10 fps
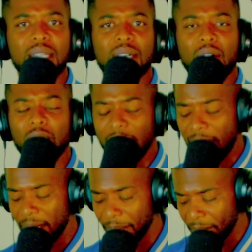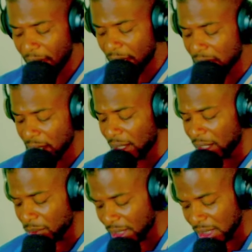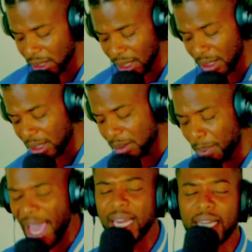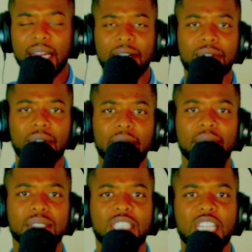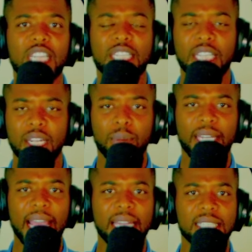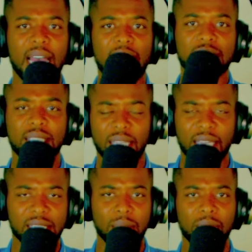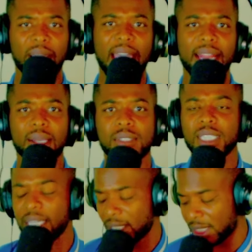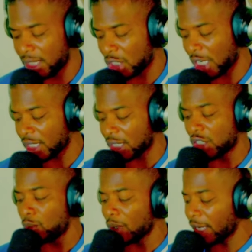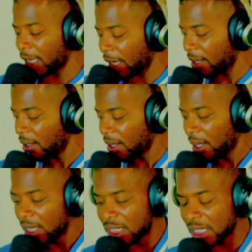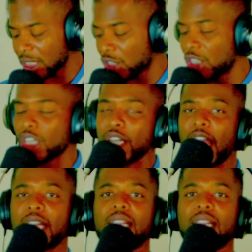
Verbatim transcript: Okay, it's good. It's it's it's bad enough. Uh, Chili did it with Dallas Austin to get some of them goddamn TLC checks that she wasn't getting just because she connected to